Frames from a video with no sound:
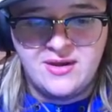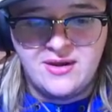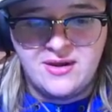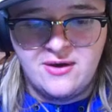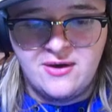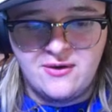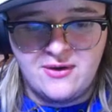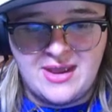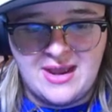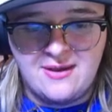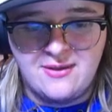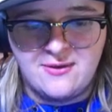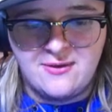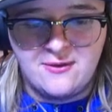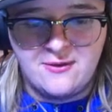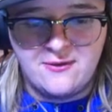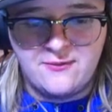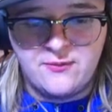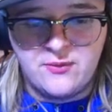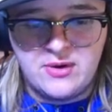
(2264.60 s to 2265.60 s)
Okay,
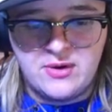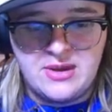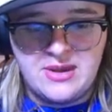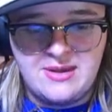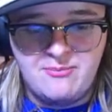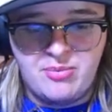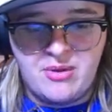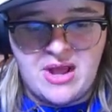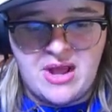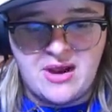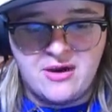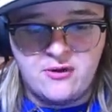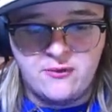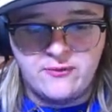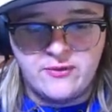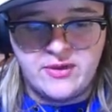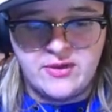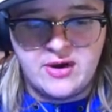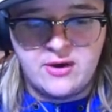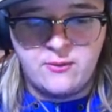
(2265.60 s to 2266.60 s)
there's a free block
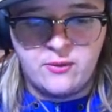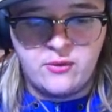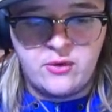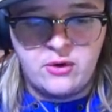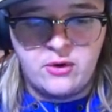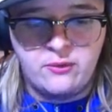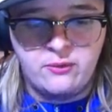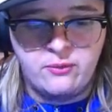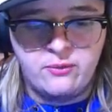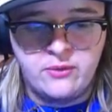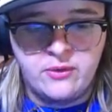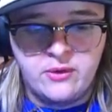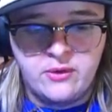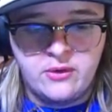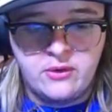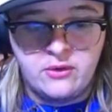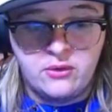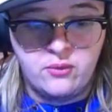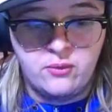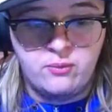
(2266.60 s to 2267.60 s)
over there, we'll go,
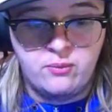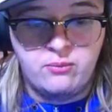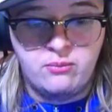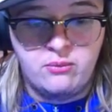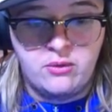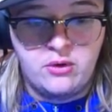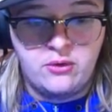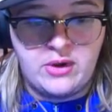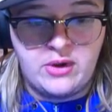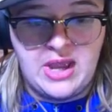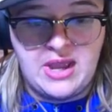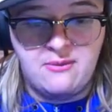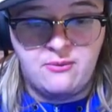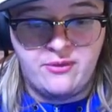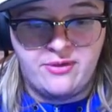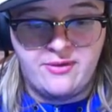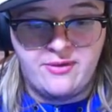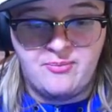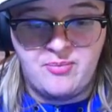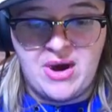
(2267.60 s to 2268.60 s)
oh, okay,
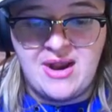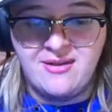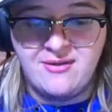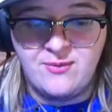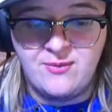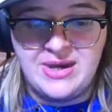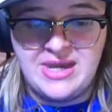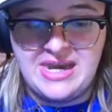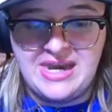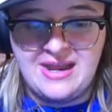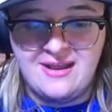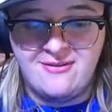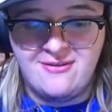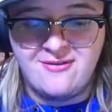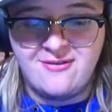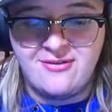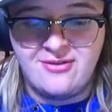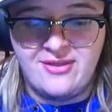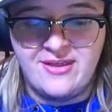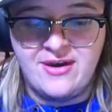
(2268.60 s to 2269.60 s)
well, surprised we didn't get
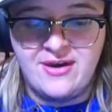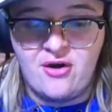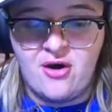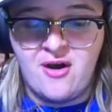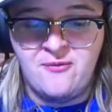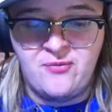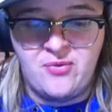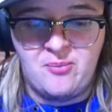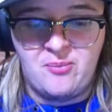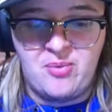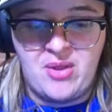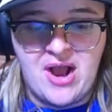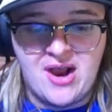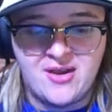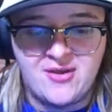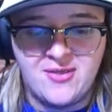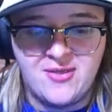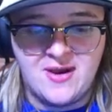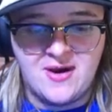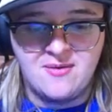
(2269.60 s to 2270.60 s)
slid off the
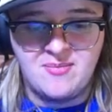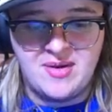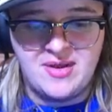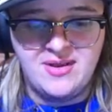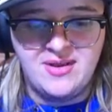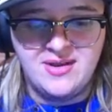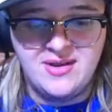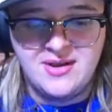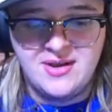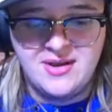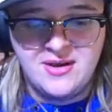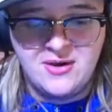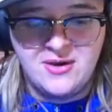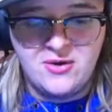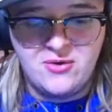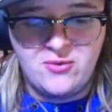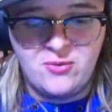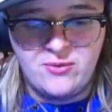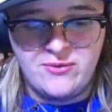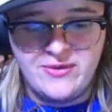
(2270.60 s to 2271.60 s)
block there, but
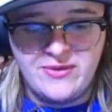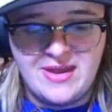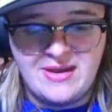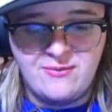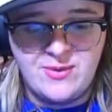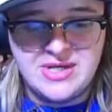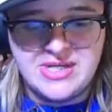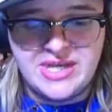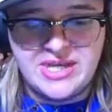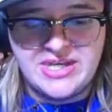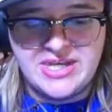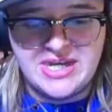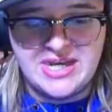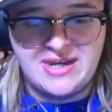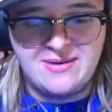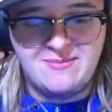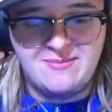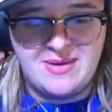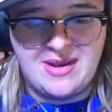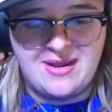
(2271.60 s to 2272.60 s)
cool that we
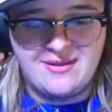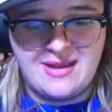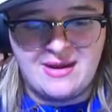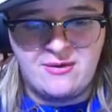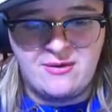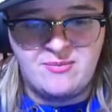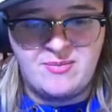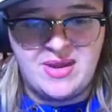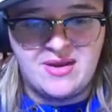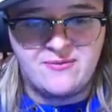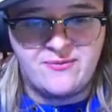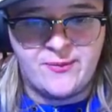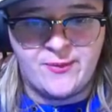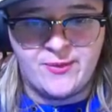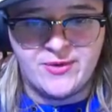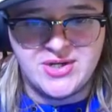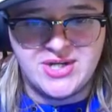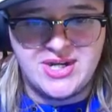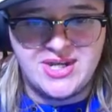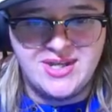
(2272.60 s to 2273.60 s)
didn't, because that would be
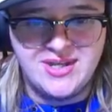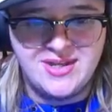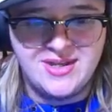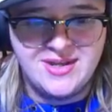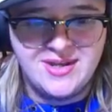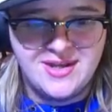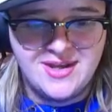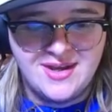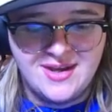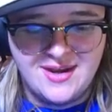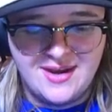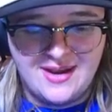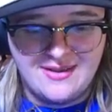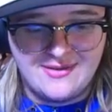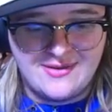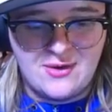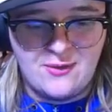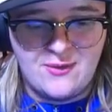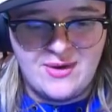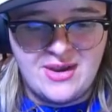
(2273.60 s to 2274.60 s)
unfortunate,
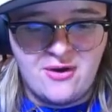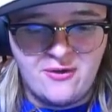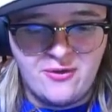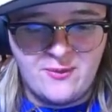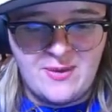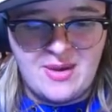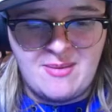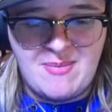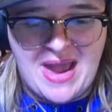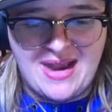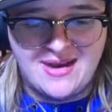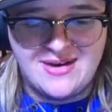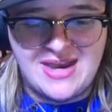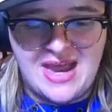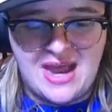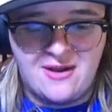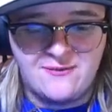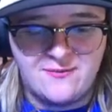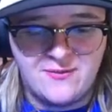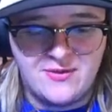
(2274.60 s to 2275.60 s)
because going all the way back
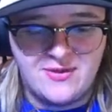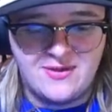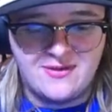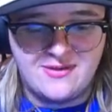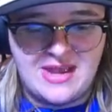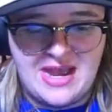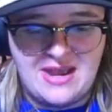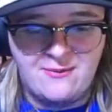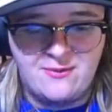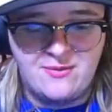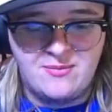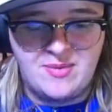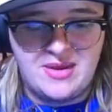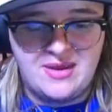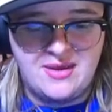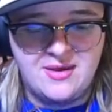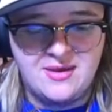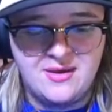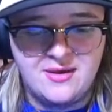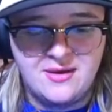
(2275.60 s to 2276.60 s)
down for this guy would
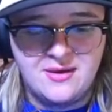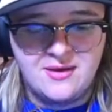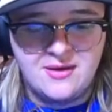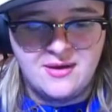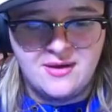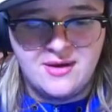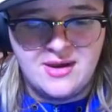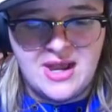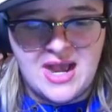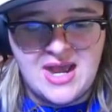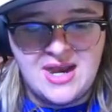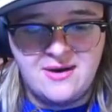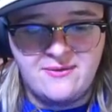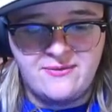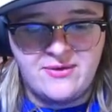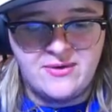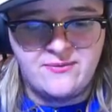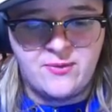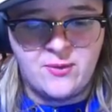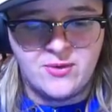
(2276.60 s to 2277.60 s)
be kind
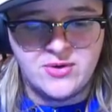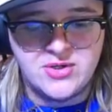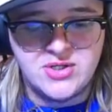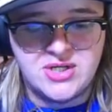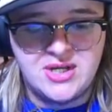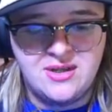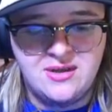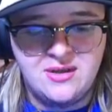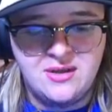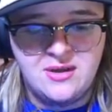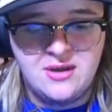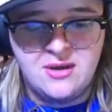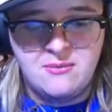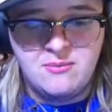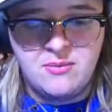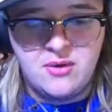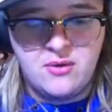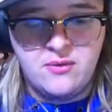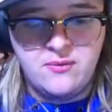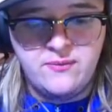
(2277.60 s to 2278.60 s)
of unfortunate,
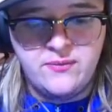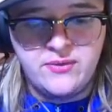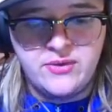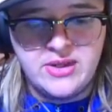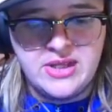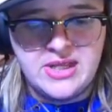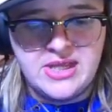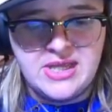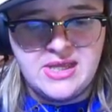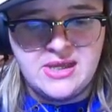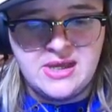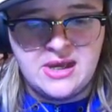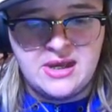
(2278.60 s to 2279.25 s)
but hopefully,